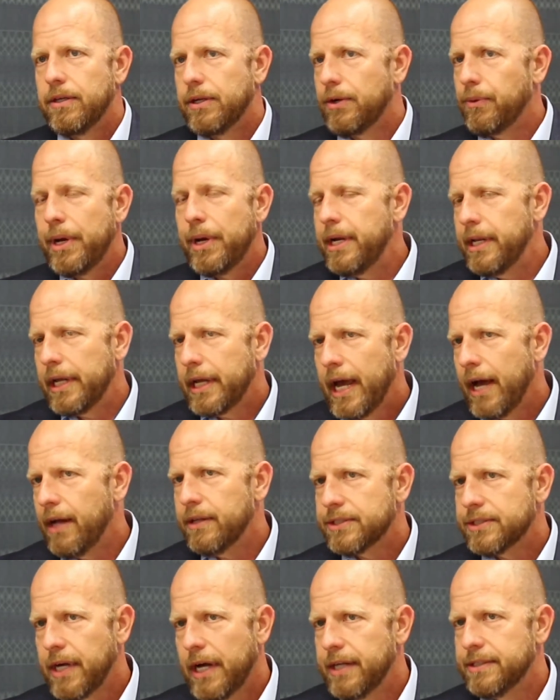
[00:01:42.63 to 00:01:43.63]
creating
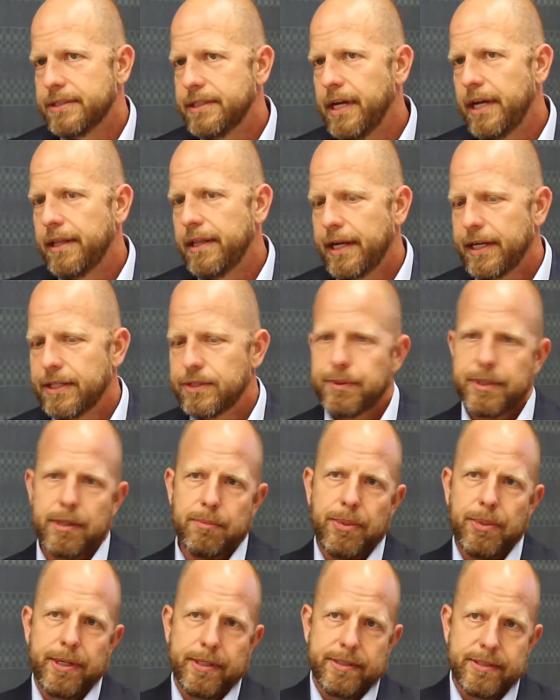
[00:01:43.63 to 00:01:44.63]
accounts costs nothing. It's what you
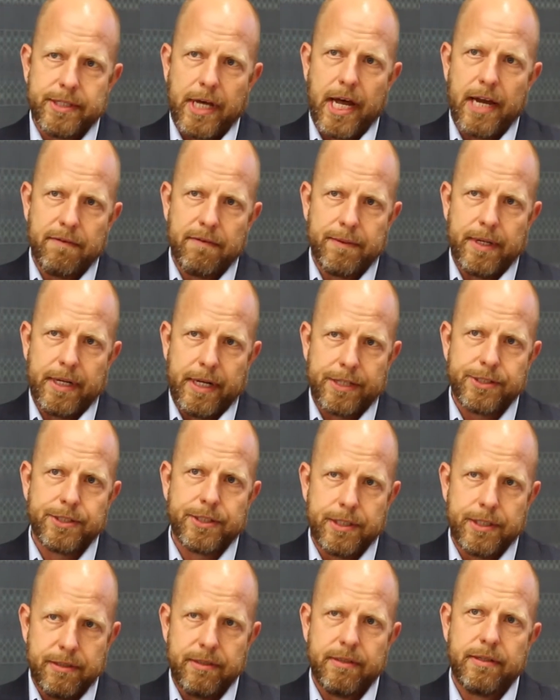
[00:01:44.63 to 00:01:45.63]
put inside of them that
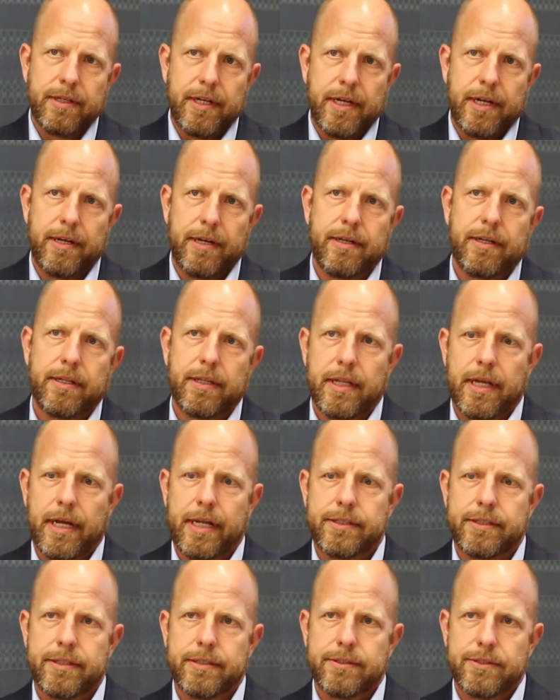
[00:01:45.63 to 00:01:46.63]
actually
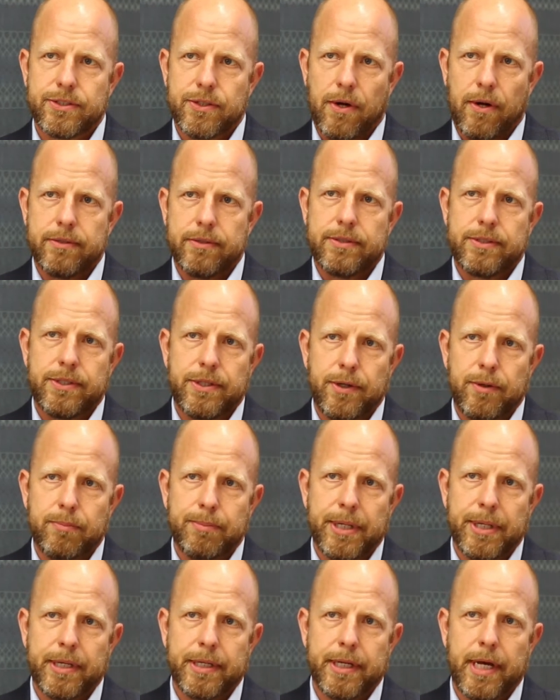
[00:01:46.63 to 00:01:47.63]
starts to
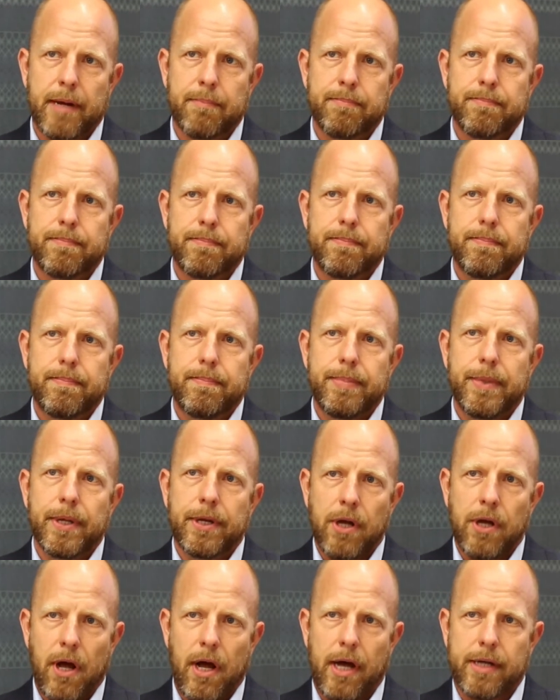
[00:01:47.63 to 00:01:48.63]
build up the
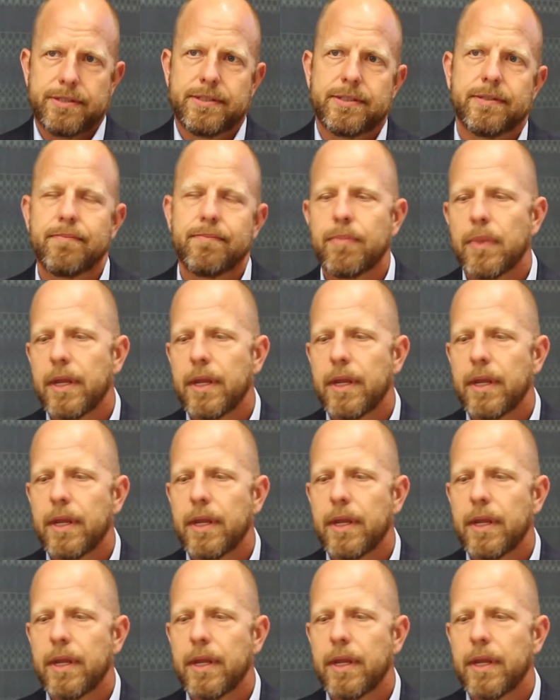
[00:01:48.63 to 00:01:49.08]
cost.